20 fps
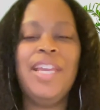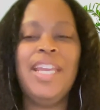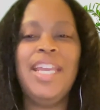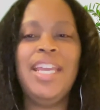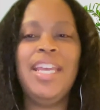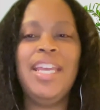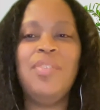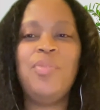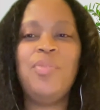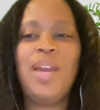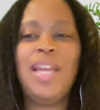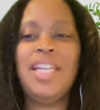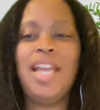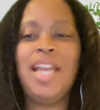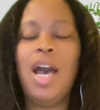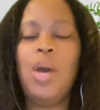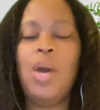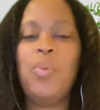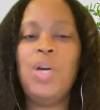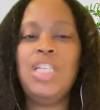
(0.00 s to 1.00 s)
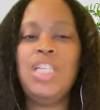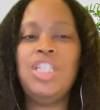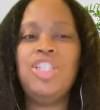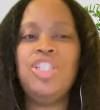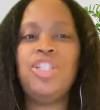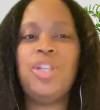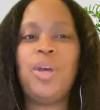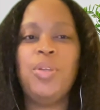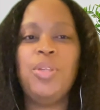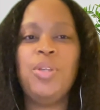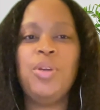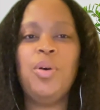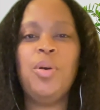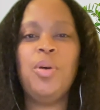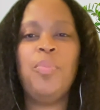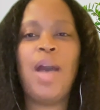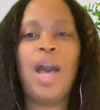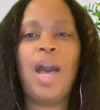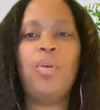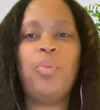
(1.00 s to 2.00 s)
And right now I want to show you
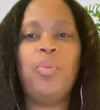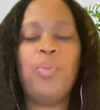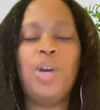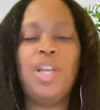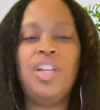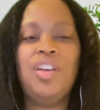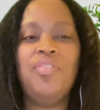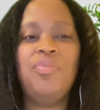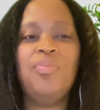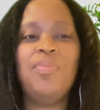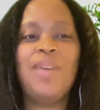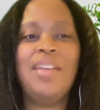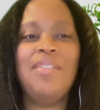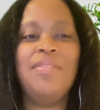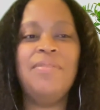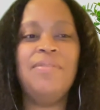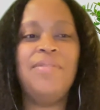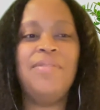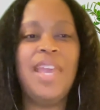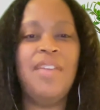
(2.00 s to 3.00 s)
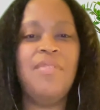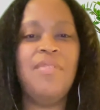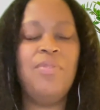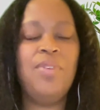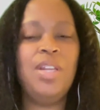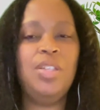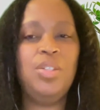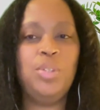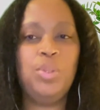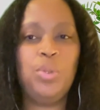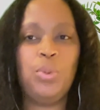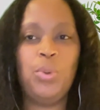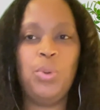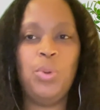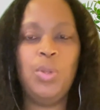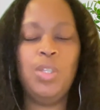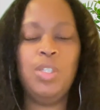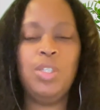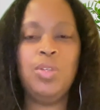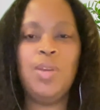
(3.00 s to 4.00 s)
about one of my favorite
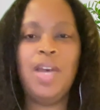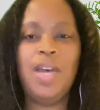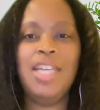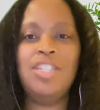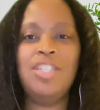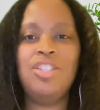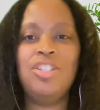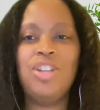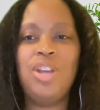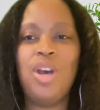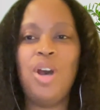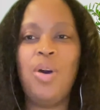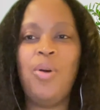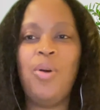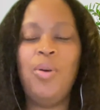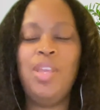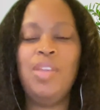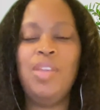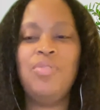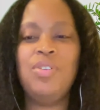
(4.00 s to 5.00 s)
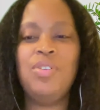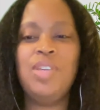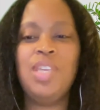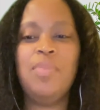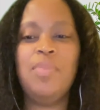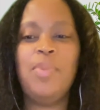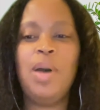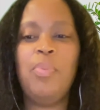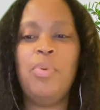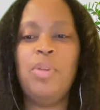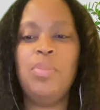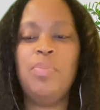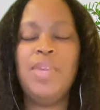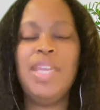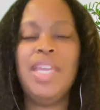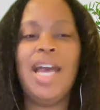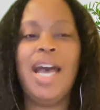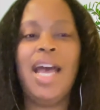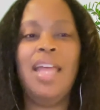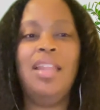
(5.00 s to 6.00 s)
tools. You guys know, if you keep up with
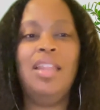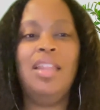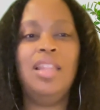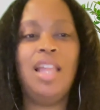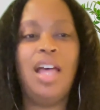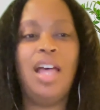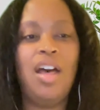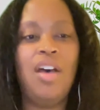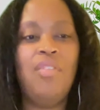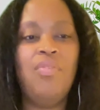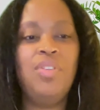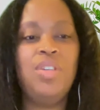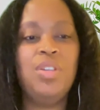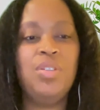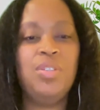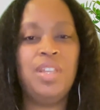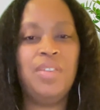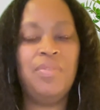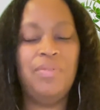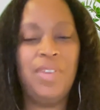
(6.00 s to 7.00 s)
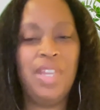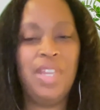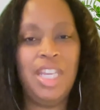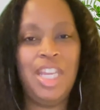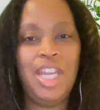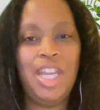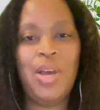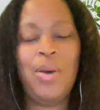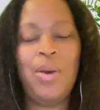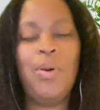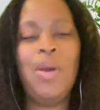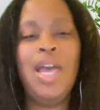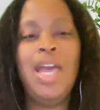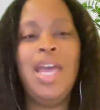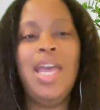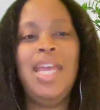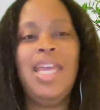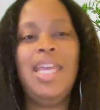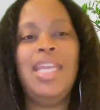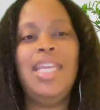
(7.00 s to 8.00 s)
me, I love using video
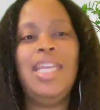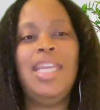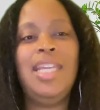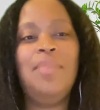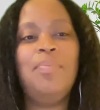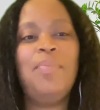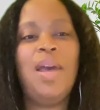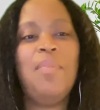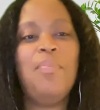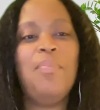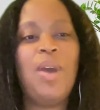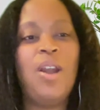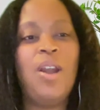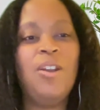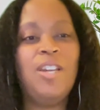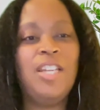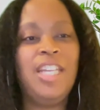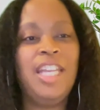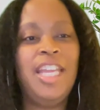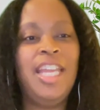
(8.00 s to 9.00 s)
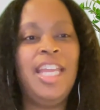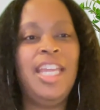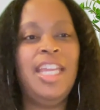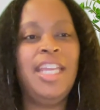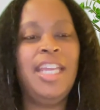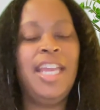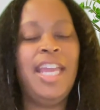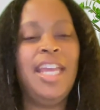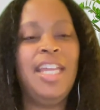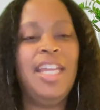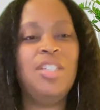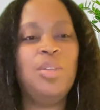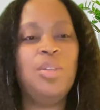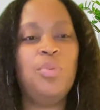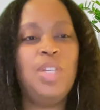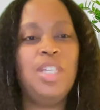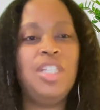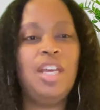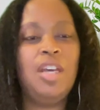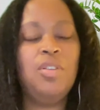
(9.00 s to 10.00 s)
in my marketing and to
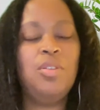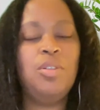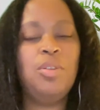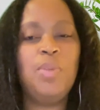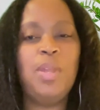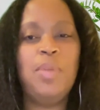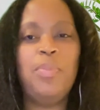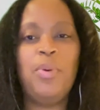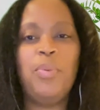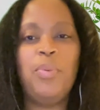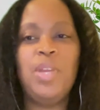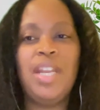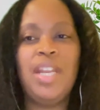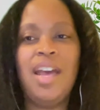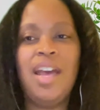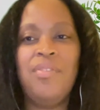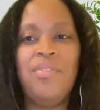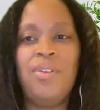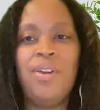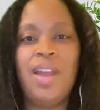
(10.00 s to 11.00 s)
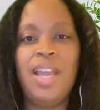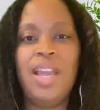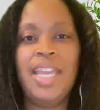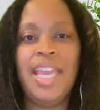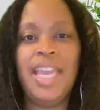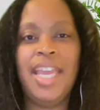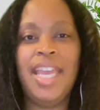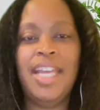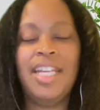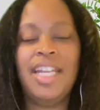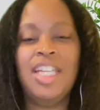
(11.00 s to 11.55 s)
reach out to people whenever I can.